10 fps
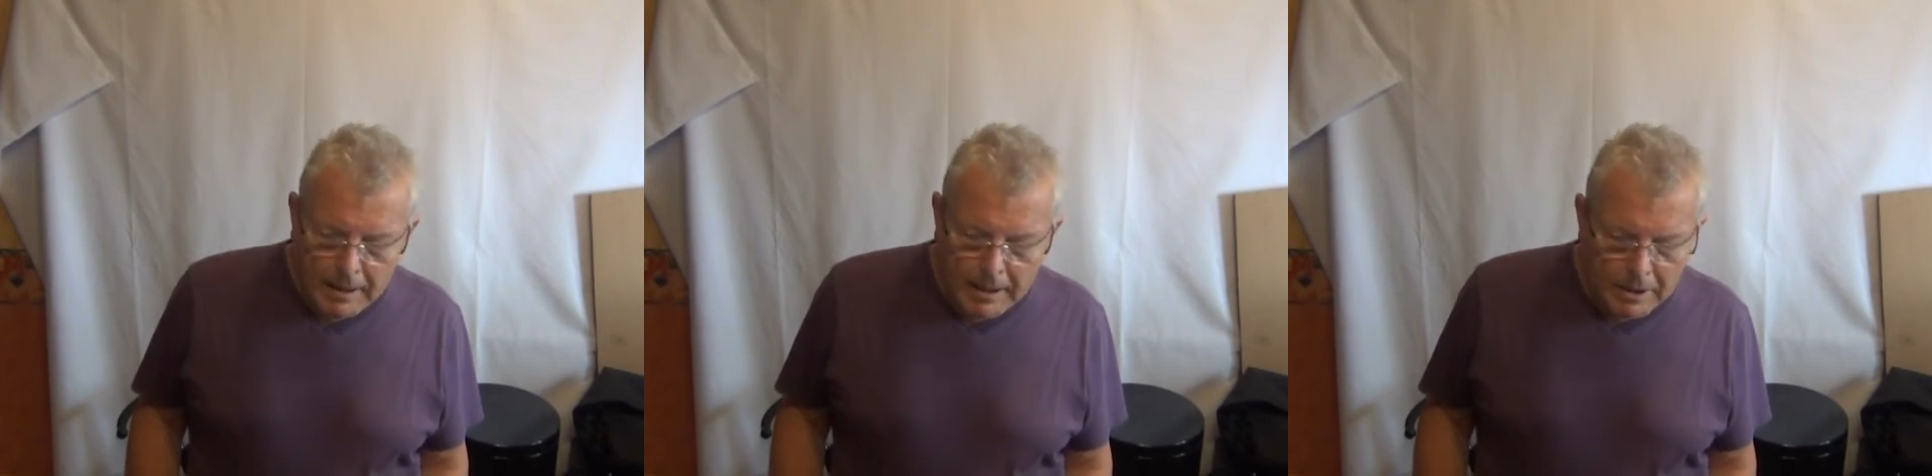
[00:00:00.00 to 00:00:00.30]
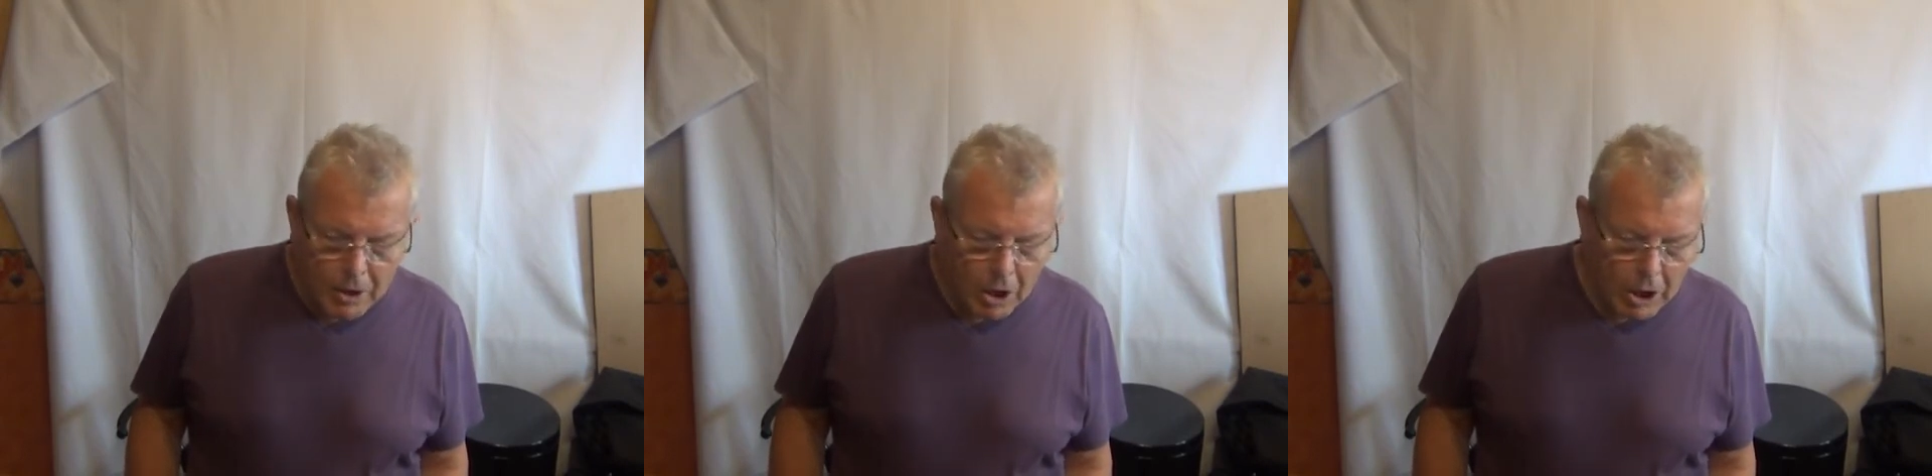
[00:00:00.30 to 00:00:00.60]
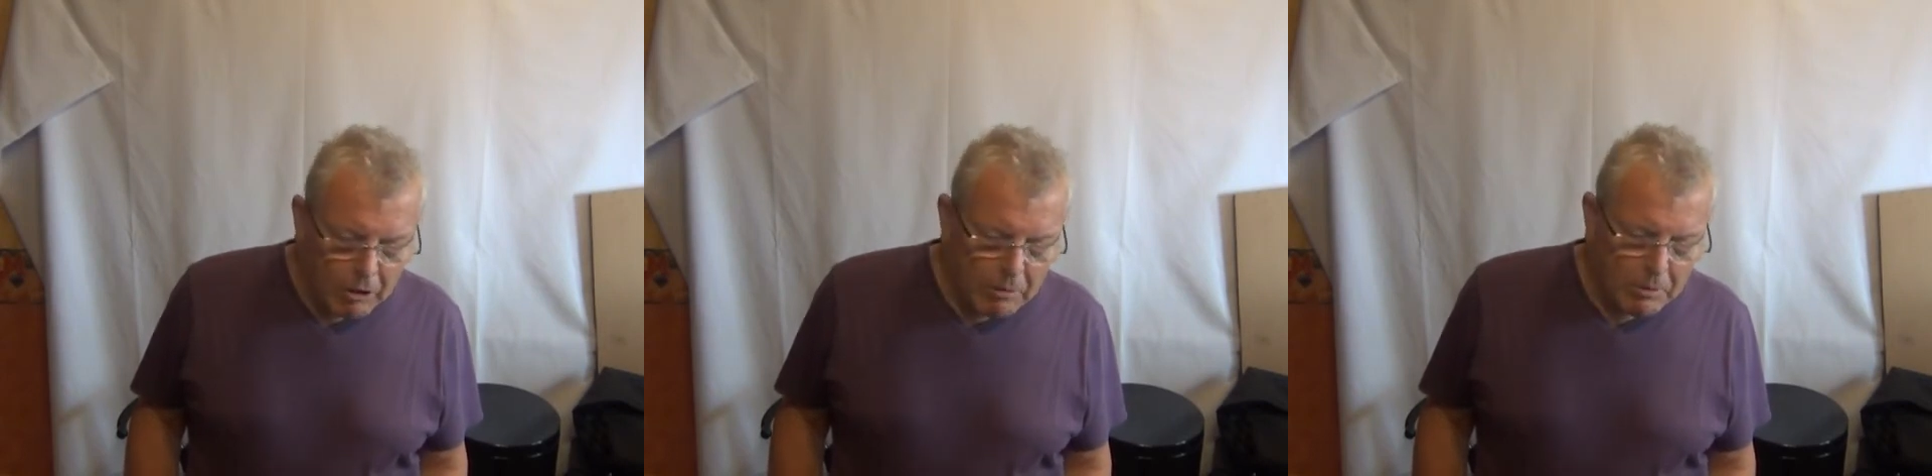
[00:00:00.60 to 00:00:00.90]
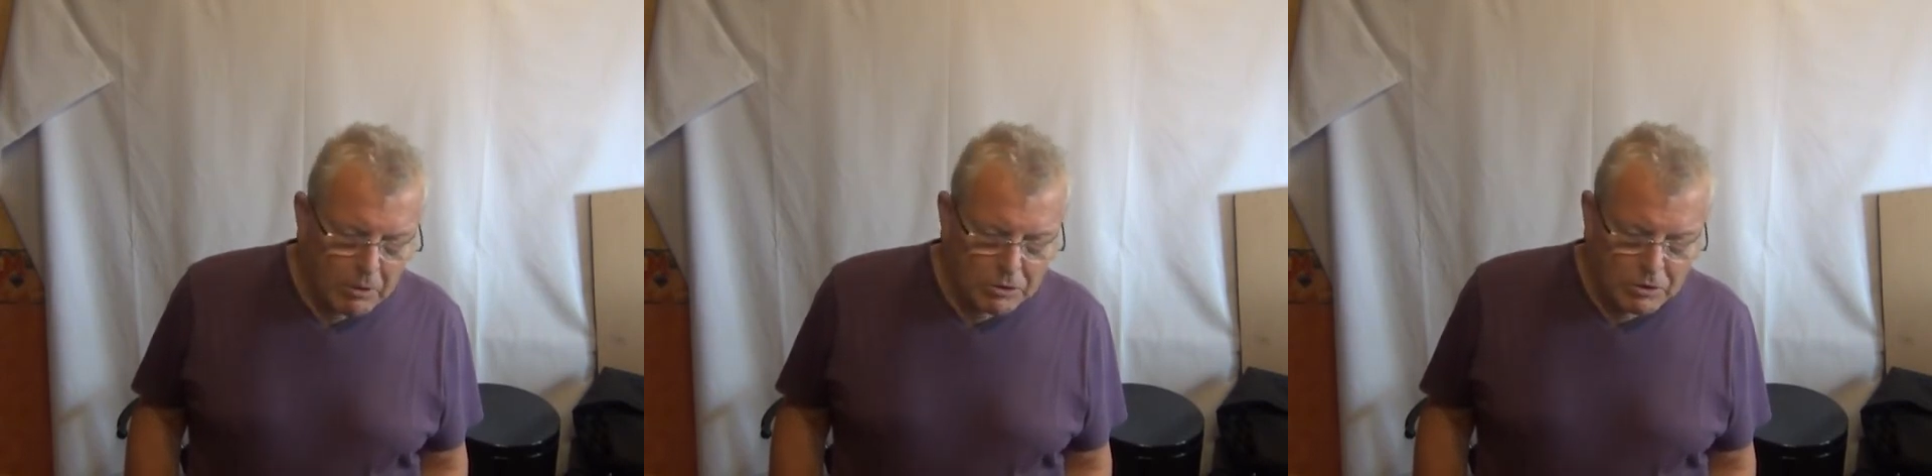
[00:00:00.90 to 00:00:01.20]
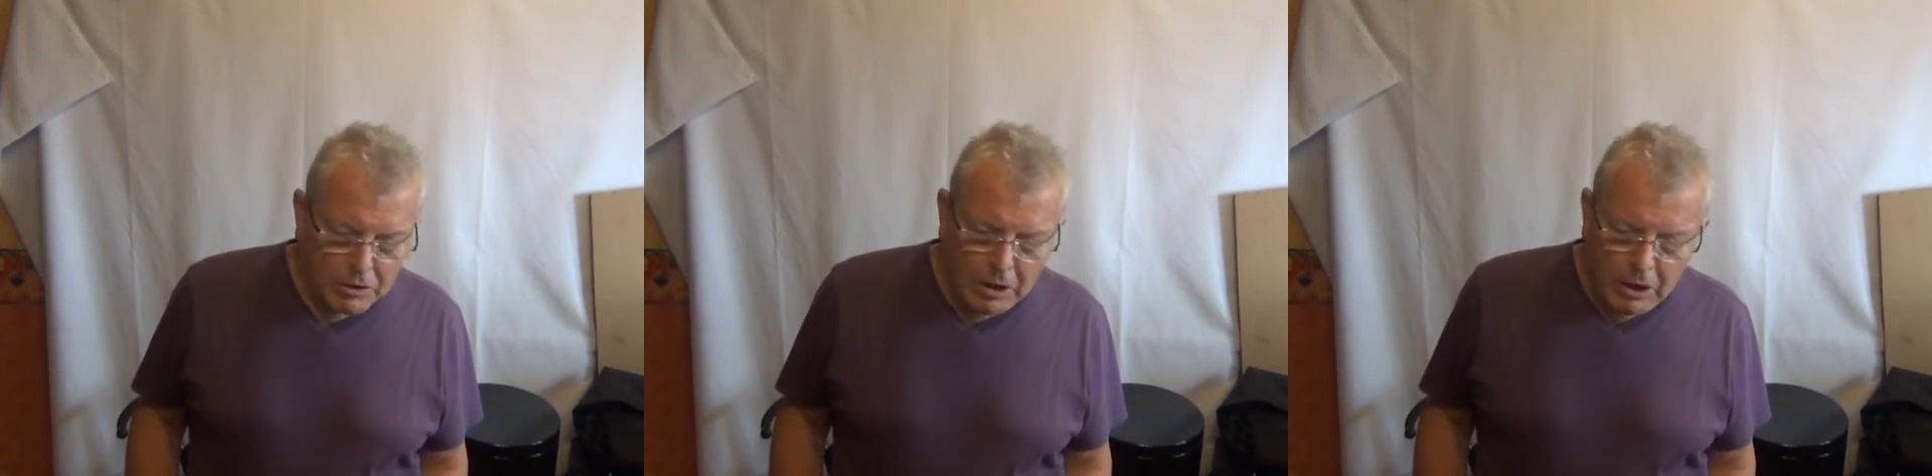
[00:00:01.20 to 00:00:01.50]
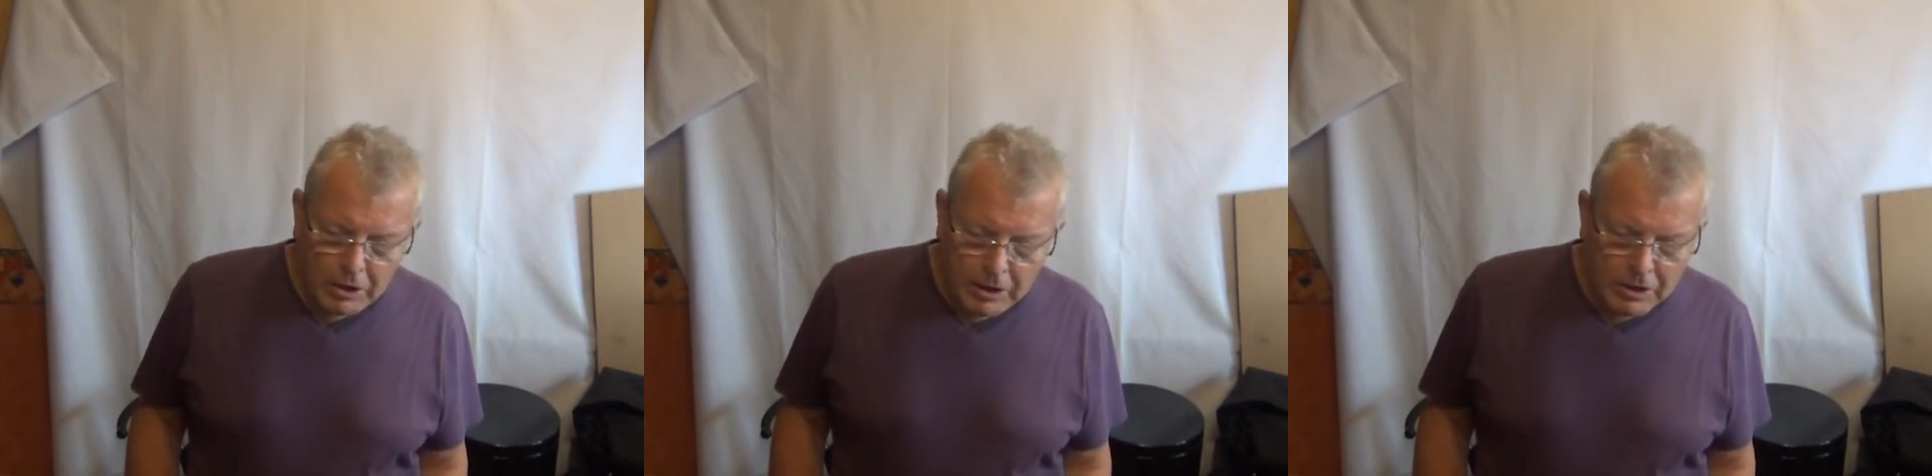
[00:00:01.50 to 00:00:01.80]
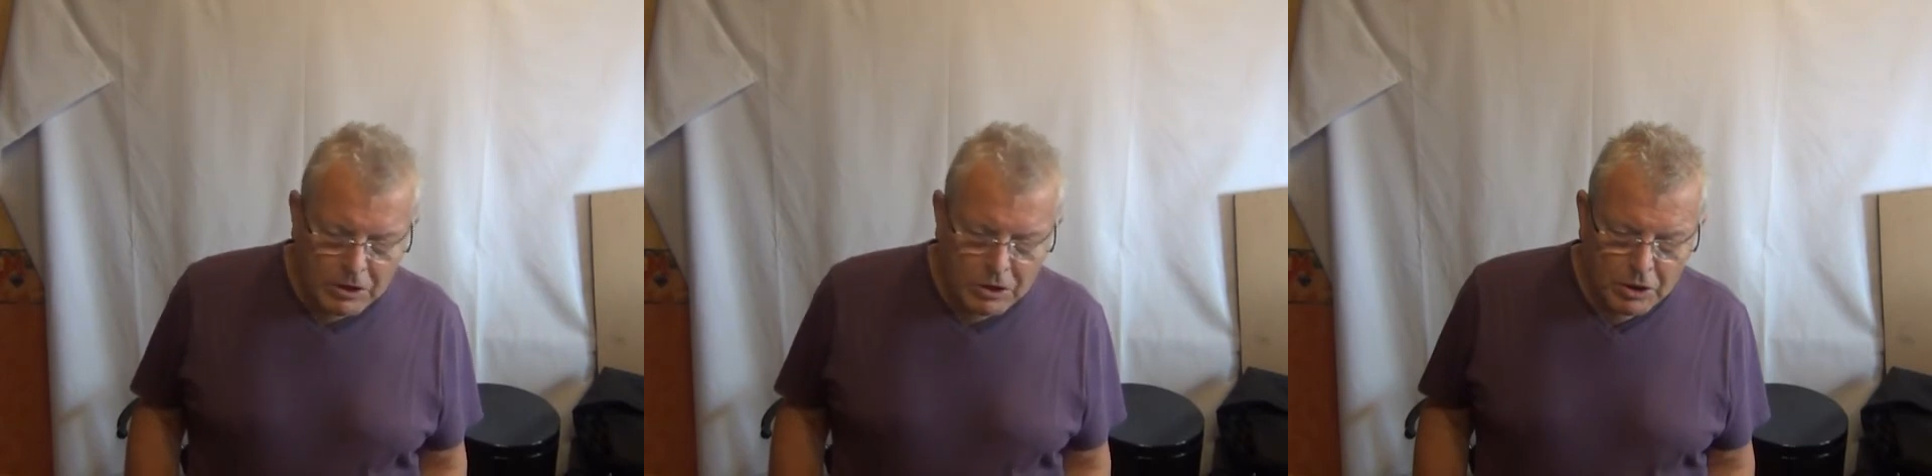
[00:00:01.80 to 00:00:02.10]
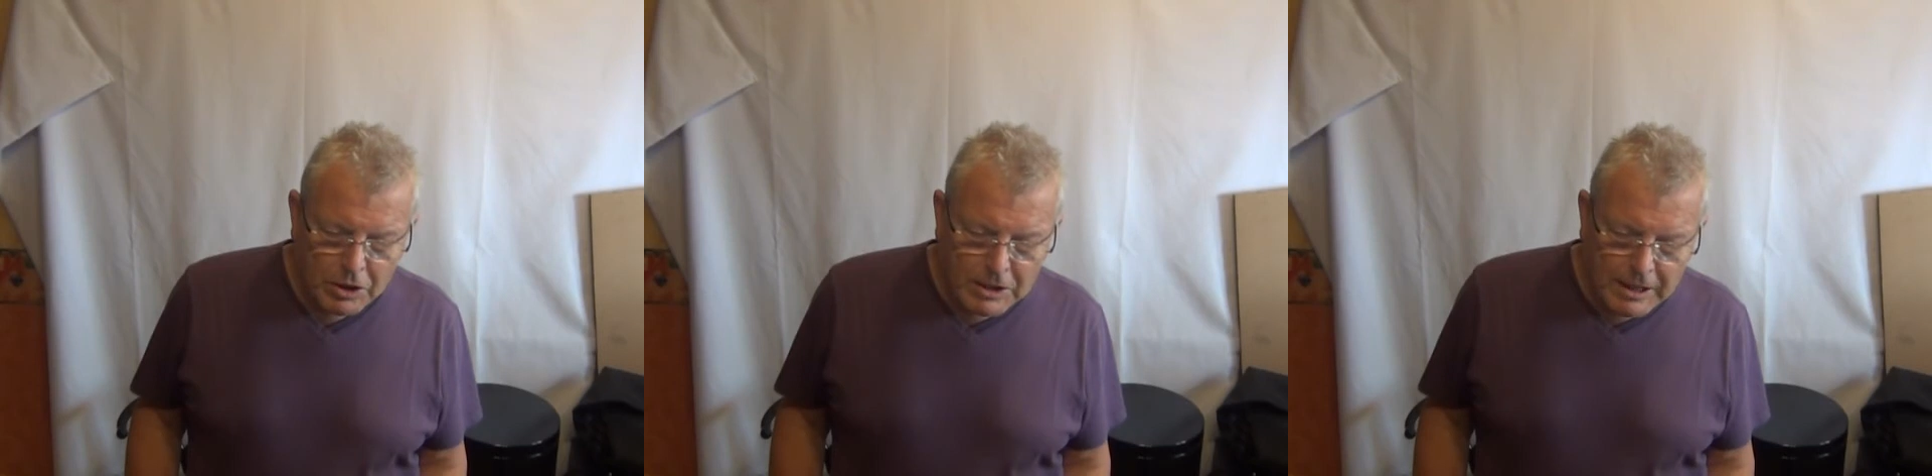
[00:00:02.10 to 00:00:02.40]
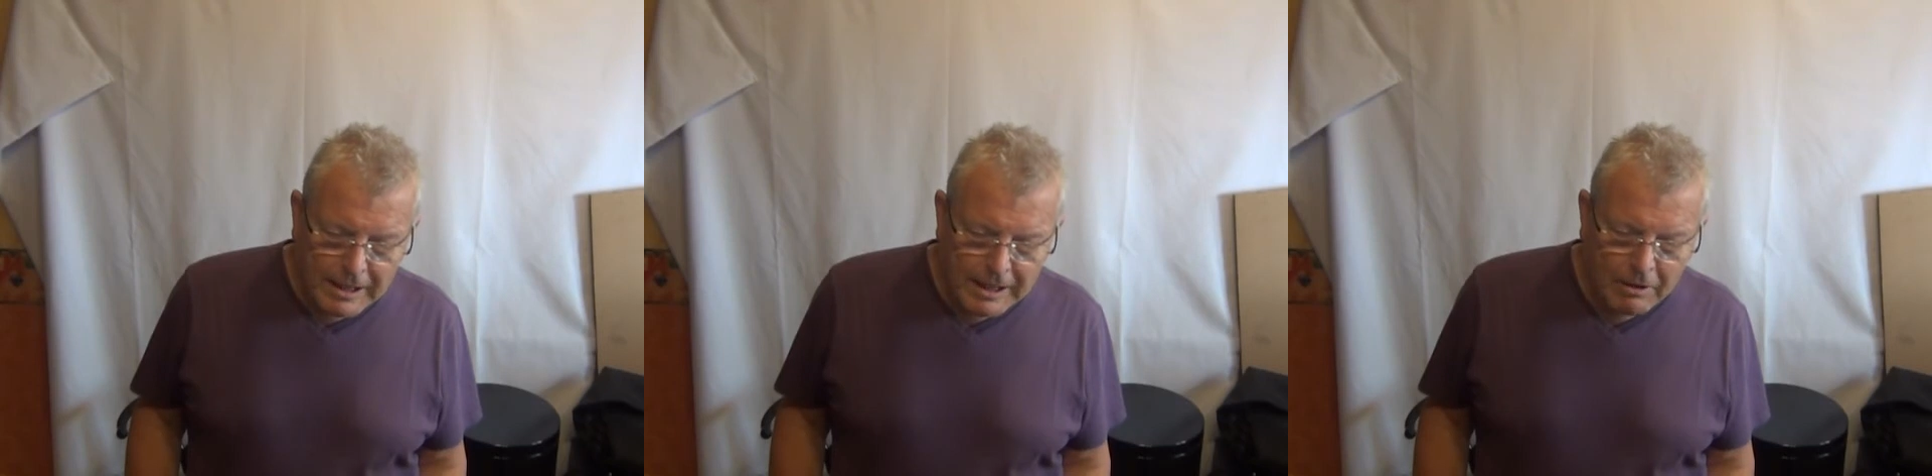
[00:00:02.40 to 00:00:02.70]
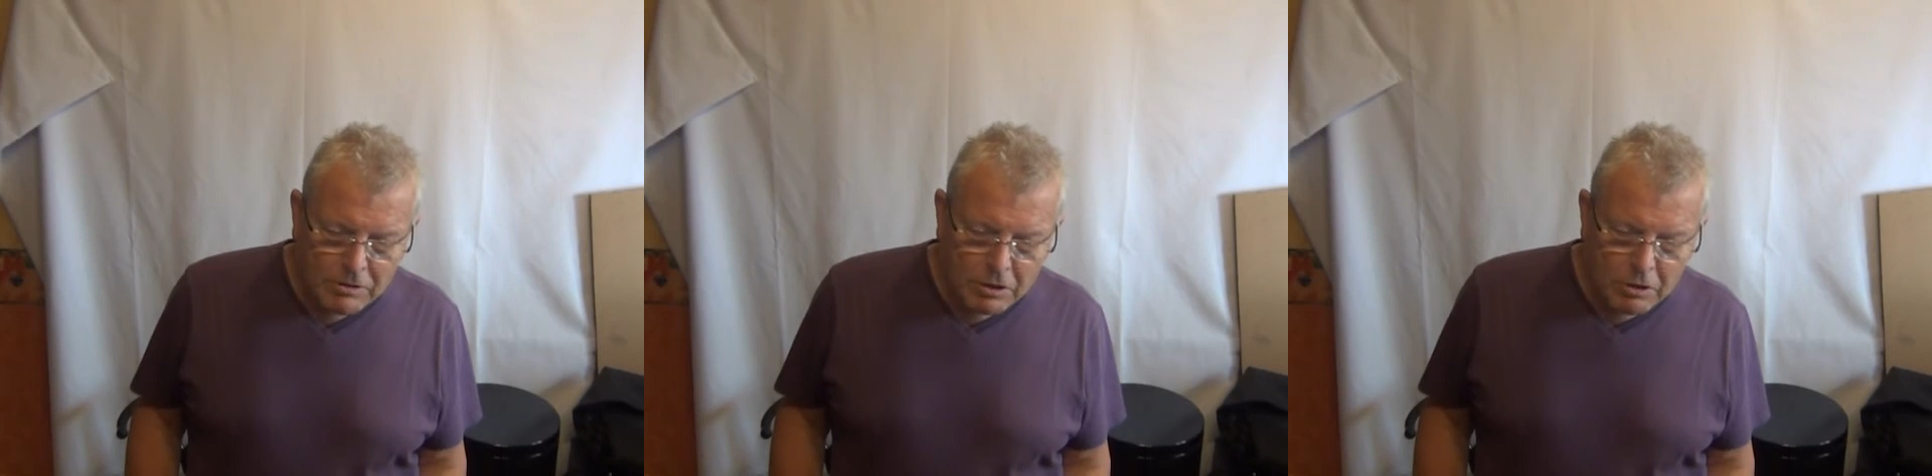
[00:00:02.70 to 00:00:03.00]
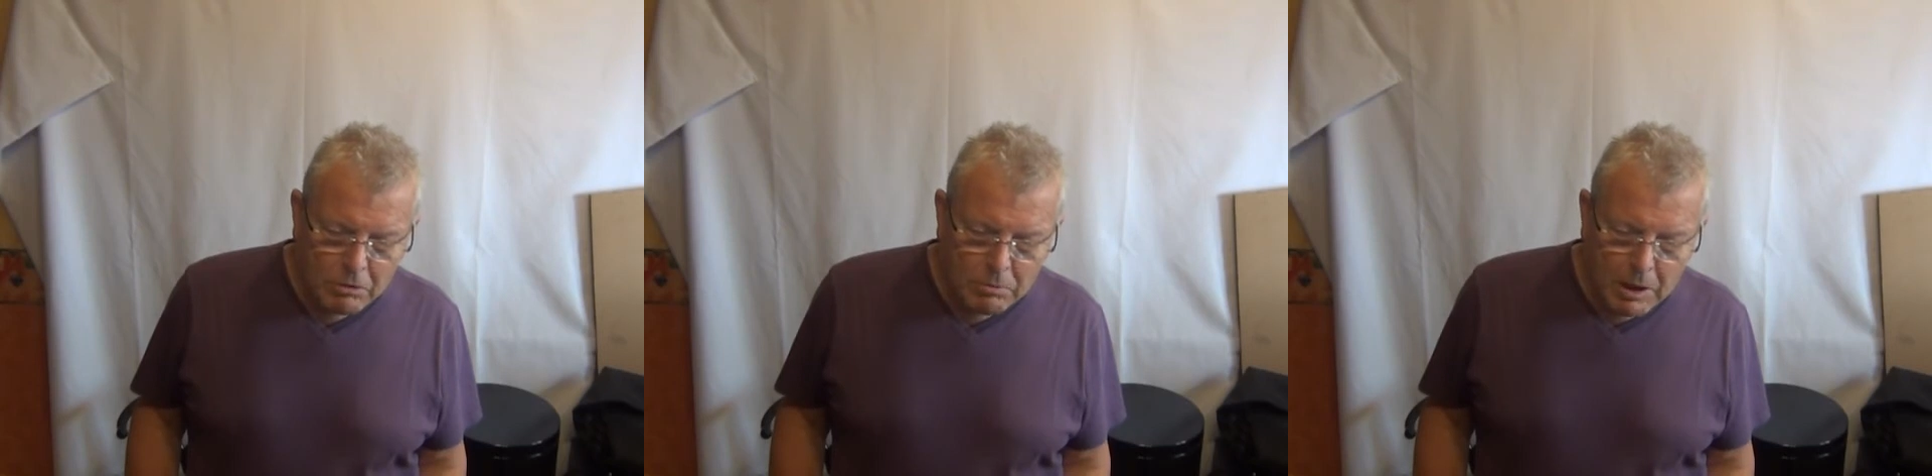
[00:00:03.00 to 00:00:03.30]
not going because I didn't seek out a new